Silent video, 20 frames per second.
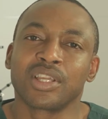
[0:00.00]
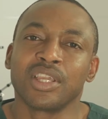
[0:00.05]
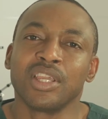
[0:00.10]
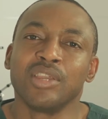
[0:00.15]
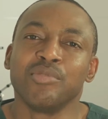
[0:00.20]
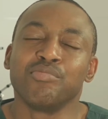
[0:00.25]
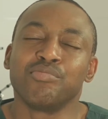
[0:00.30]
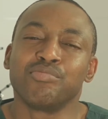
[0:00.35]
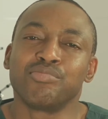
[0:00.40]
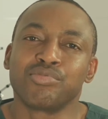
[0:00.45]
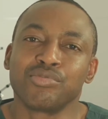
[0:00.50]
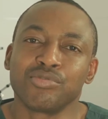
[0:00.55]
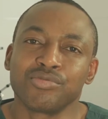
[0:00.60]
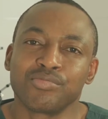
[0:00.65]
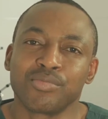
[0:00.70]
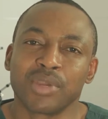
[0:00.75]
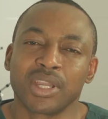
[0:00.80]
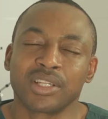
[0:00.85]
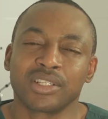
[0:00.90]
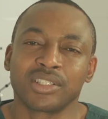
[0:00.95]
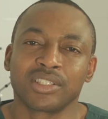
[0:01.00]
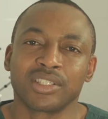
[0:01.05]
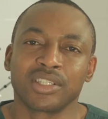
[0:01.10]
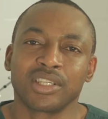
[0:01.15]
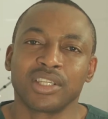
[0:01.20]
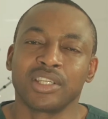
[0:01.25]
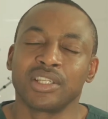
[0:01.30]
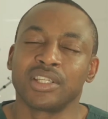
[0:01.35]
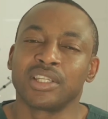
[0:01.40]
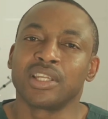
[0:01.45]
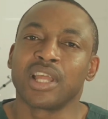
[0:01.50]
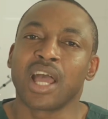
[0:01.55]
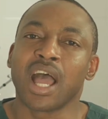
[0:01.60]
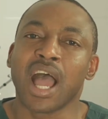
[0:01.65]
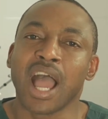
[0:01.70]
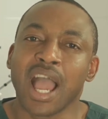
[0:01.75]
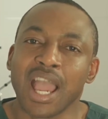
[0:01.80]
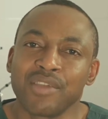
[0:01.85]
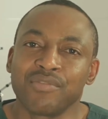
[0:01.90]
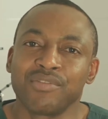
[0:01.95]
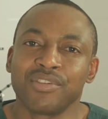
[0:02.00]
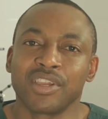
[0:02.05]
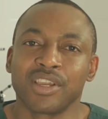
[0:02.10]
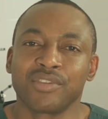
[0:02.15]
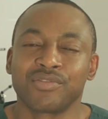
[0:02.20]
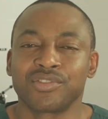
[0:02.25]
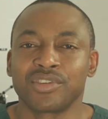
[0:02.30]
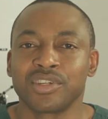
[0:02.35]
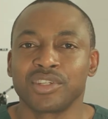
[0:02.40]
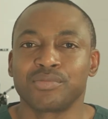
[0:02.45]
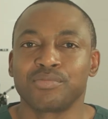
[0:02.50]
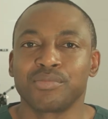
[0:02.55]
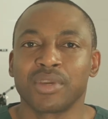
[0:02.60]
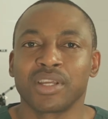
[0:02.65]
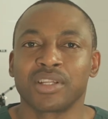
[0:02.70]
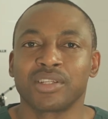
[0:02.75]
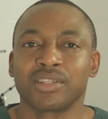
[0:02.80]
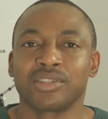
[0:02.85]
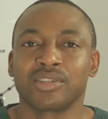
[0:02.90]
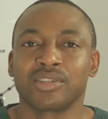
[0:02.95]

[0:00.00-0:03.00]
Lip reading: improvement in IVF treatment